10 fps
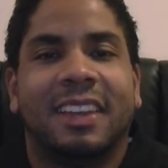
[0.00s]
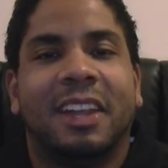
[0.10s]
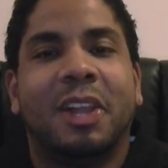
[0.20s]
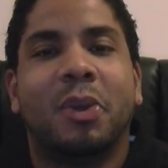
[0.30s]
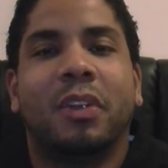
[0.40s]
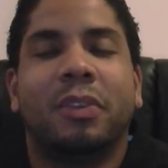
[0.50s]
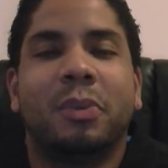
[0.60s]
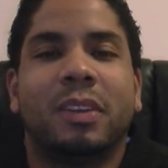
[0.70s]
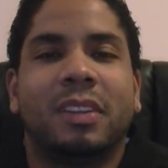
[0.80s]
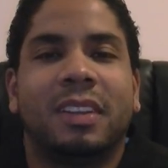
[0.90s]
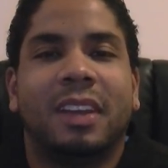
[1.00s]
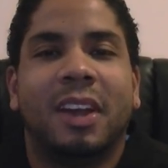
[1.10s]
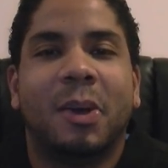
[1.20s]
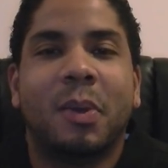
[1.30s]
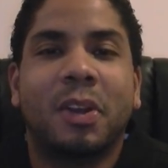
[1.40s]
Hello everyone,
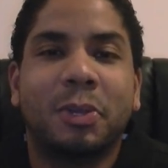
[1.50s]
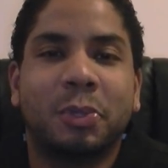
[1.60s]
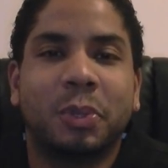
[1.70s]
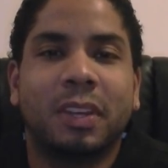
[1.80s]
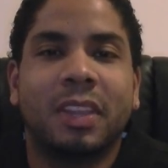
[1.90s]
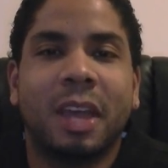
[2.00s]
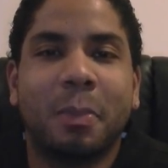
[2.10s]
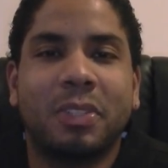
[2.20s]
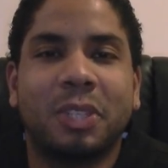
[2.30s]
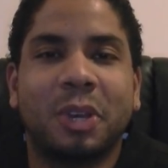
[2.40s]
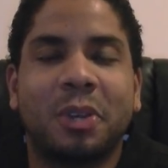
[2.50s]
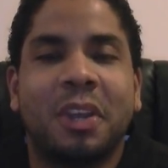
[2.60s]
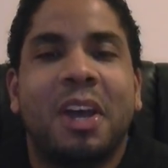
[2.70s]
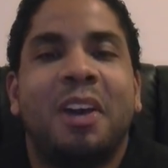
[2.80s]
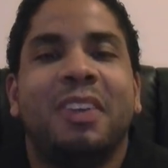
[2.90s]
and welcome to another episode
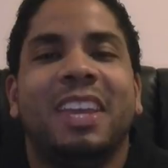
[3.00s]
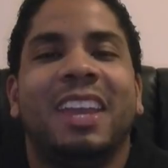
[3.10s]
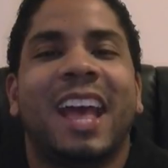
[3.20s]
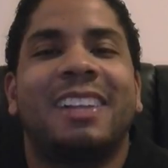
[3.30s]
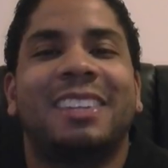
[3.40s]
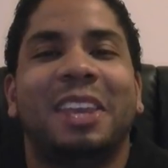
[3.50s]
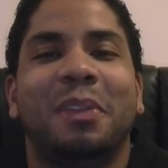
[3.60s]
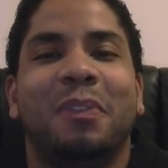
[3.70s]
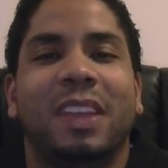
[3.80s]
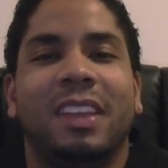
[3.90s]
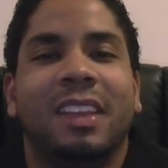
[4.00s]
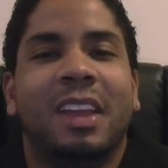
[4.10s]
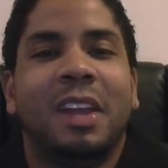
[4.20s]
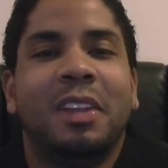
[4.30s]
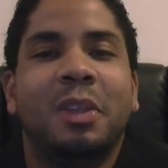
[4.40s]
of E.TV.
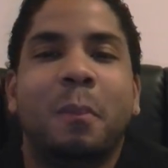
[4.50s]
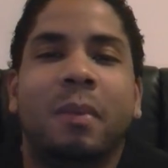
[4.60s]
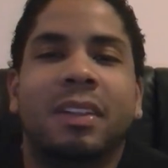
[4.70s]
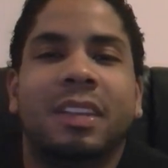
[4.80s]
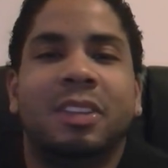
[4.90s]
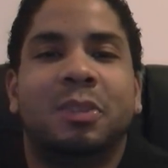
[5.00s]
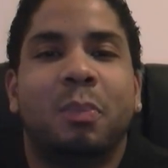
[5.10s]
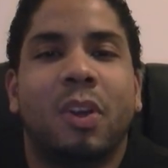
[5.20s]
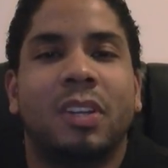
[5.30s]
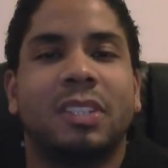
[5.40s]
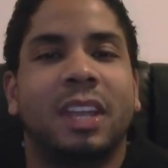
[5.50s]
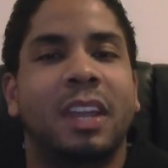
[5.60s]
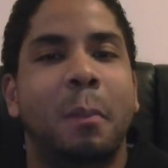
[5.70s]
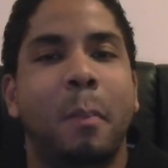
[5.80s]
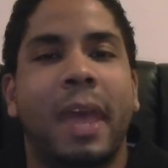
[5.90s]
The month is March
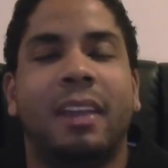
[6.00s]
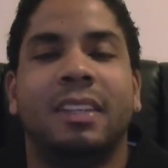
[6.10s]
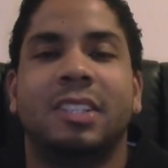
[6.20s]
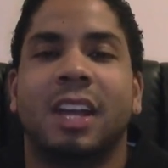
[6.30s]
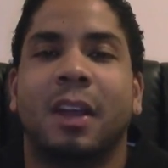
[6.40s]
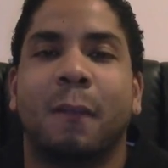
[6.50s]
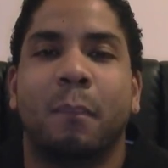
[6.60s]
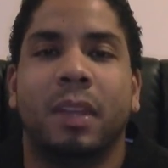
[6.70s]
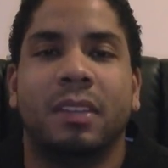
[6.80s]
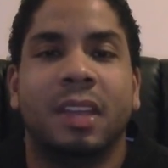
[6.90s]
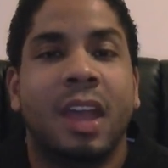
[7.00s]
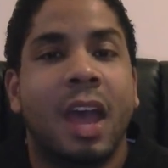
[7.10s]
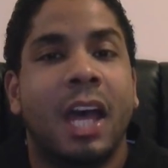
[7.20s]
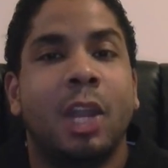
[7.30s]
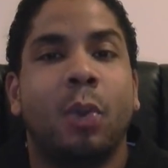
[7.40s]
and the madness shall commence.
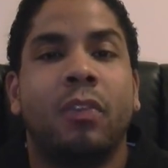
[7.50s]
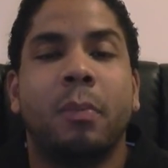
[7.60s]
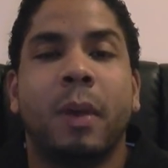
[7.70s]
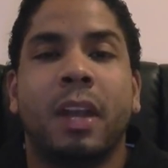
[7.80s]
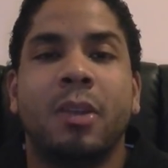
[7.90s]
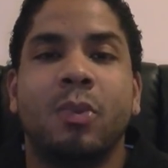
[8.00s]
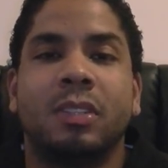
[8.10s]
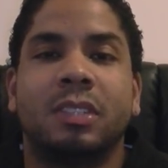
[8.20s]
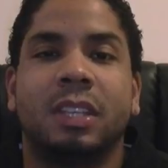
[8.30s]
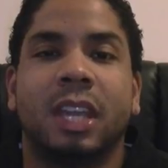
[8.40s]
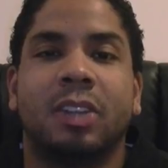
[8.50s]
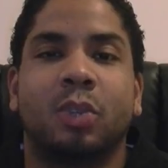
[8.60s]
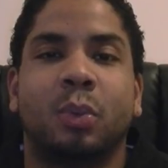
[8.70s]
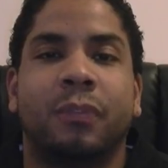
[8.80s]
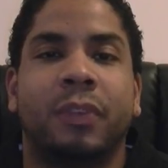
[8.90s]
I know everybody wants to get
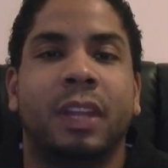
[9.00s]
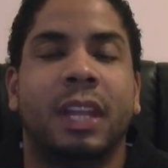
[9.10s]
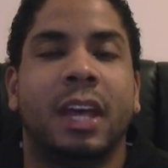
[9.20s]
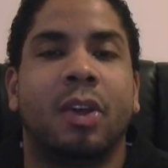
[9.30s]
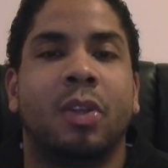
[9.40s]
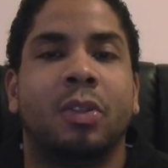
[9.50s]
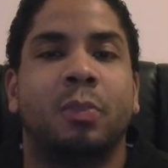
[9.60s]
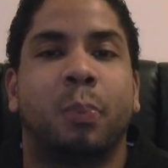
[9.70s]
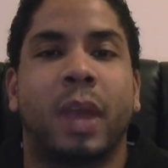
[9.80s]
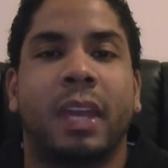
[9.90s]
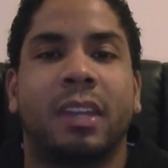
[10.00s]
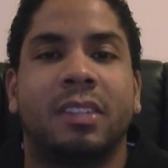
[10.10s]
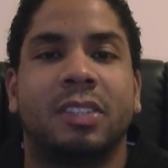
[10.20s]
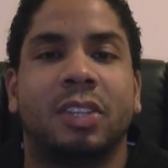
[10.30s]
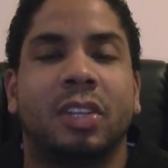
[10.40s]
through filling out all those
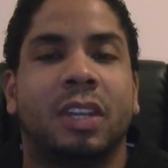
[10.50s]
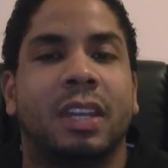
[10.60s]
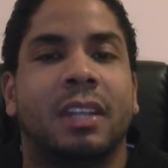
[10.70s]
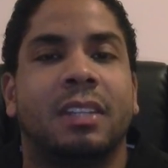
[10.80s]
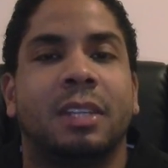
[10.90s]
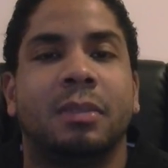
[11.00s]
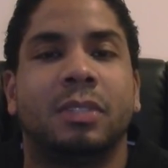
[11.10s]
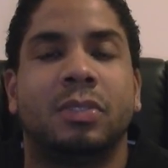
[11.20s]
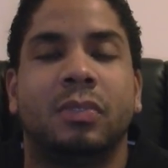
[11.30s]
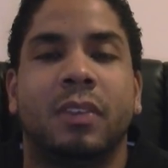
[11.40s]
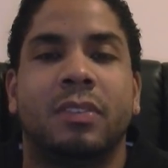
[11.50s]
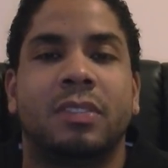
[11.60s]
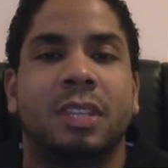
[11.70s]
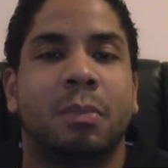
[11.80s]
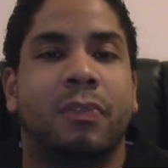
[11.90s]
brackets. You're looking at teams that you've never
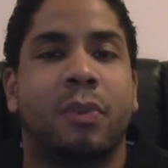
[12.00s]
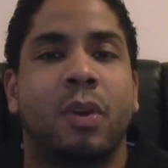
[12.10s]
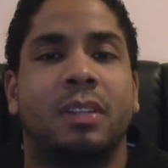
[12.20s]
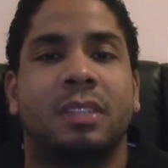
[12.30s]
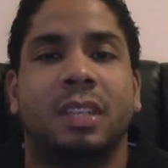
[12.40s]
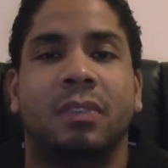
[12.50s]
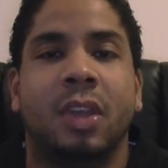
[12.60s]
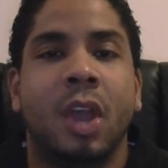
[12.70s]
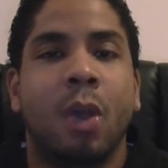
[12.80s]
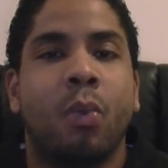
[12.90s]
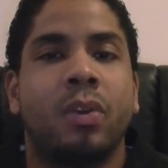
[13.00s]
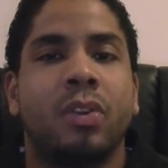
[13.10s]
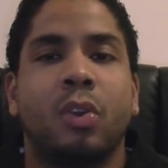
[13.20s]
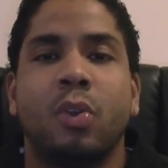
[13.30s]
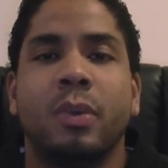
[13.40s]
seen before on TV,
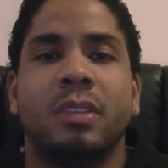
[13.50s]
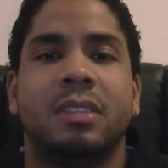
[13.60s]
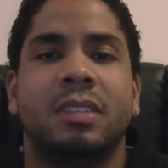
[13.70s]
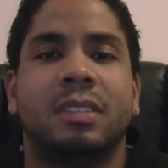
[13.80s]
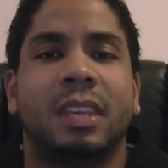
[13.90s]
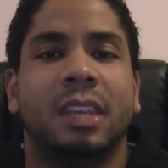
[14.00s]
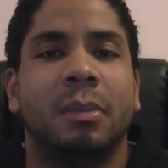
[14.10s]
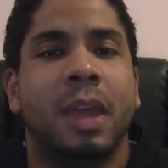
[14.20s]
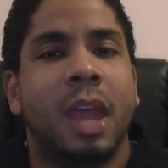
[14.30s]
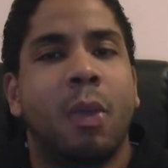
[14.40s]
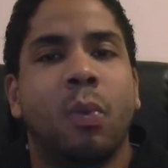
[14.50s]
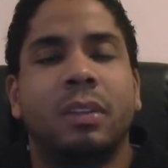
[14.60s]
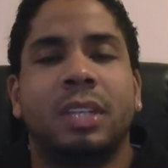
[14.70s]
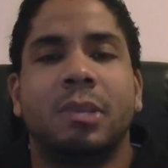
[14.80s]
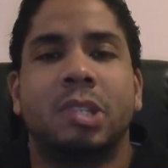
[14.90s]
wondering who is this team and
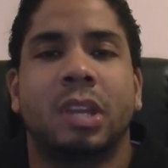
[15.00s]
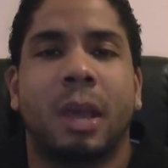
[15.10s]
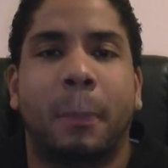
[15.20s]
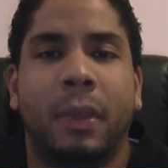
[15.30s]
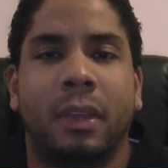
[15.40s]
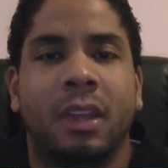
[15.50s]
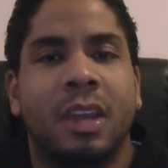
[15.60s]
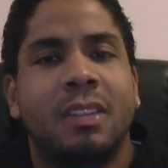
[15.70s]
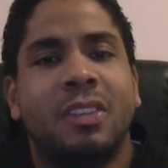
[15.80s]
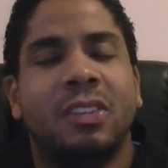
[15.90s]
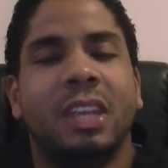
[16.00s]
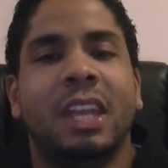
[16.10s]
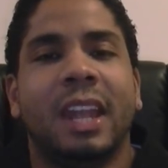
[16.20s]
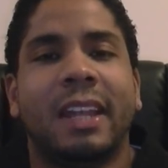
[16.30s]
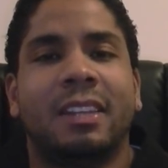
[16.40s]
what team should I pick. This is
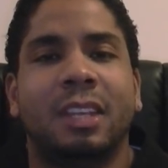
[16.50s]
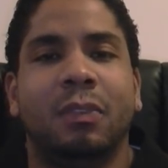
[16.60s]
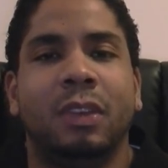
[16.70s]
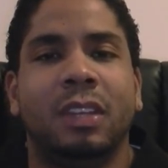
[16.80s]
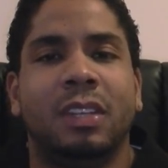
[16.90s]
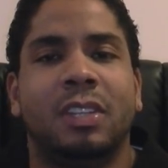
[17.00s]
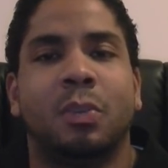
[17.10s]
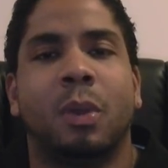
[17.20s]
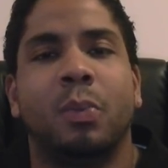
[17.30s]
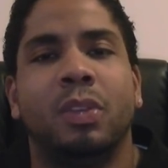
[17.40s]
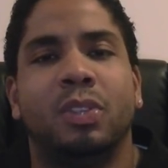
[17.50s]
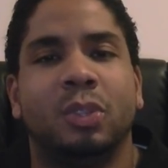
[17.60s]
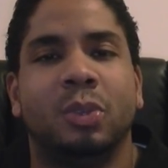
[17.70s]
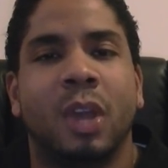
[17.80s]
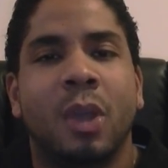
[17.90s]
E.TV, this is what we
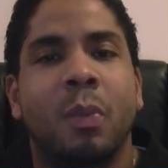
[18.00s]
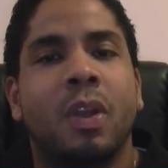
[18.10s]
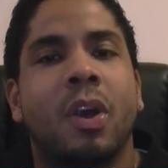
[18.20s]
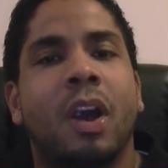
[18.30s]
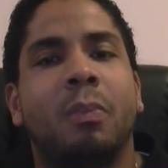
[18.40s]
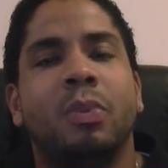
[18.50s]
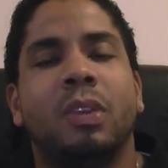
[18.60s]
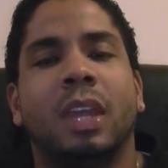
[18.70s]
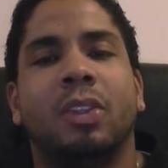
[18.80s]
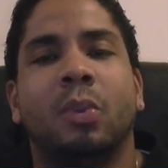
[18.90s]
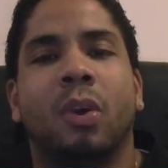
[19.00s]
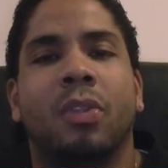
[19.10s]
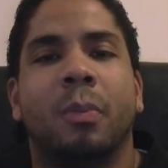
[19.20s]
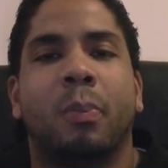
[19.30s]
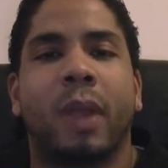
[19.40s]
do. We're going to help you get through all
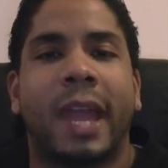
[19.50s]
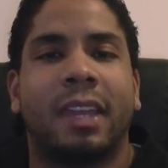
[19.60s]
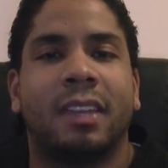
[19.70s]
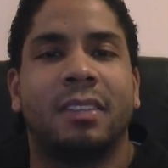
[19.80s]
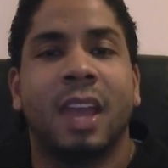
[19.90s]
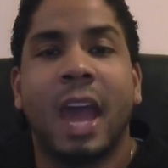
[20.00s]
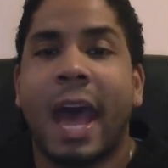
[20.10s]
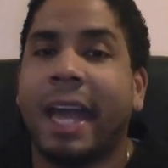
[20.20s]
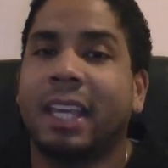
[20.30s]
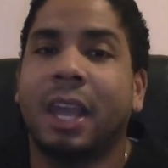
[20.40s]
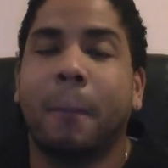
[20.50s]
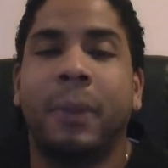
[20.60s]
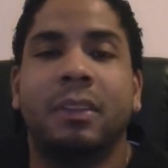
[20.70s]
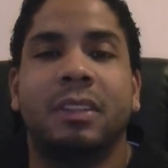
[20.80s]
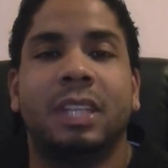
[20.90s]
the brackets. I can't
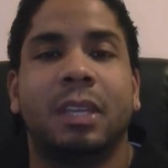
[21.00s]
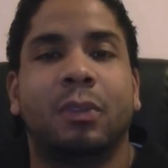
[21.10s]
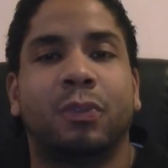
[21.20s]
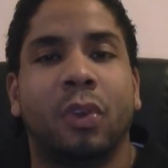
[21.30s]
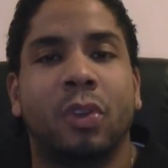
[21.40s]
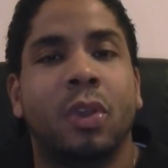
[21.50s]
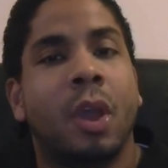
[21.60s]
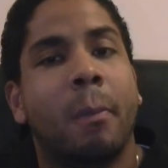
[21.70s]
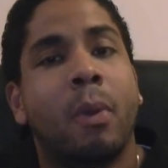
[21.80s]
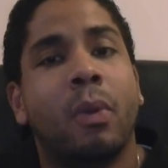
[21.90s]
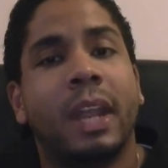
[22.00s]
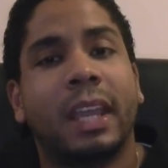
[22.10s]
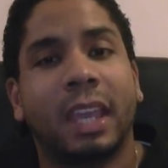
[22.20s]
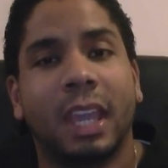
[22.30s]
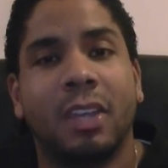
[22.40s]
pick the teams for you, but what I
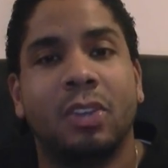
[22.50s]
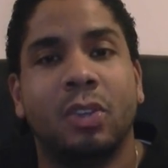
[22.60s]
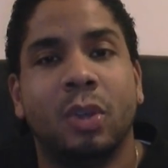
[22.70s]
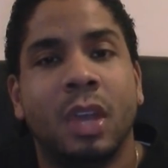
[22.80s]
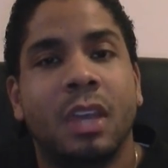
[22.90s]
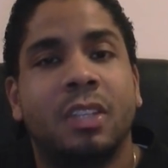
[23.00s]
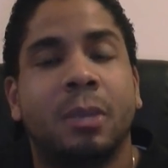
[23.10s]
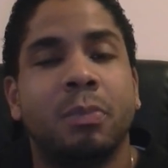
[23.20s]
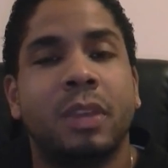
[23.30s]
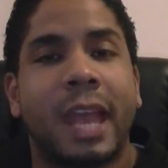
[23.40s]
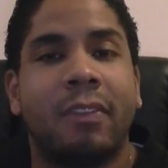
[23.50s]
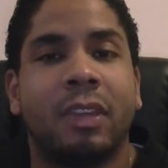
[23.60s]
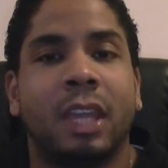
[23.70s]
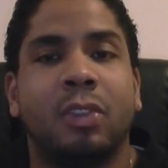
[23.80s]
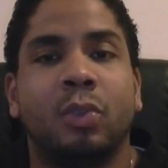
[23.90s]
can do is help you
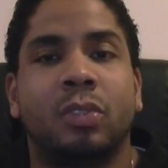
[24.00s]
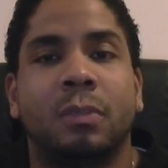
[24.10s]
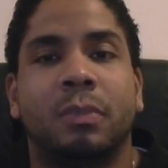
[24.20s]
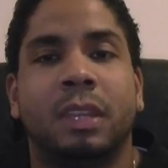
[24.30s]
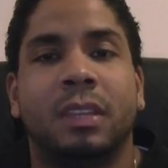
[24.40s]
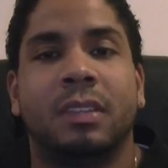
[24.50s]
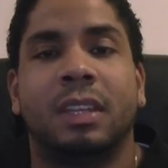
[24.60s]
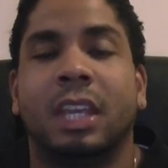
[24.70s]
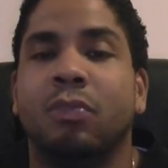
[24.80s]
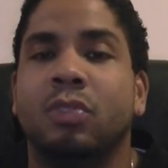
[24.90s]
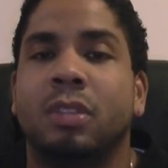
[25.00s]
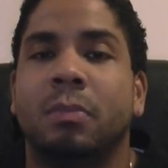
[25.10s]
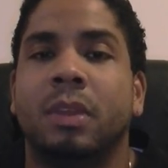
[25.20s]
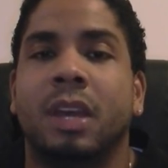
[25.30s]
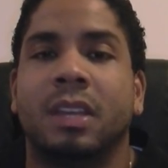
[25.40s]
navigate through some things and give you
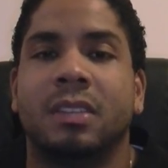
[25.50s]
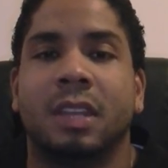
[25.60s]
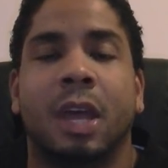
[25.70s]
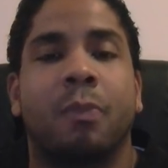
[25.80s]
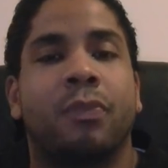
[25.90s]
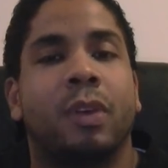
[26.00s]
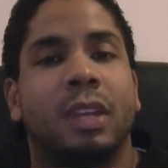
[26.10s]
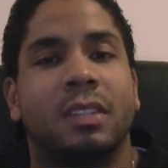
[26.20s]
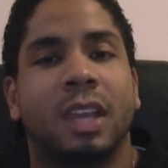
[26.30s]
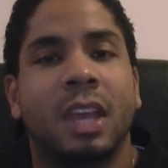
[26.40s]
some nuggets and helpful hints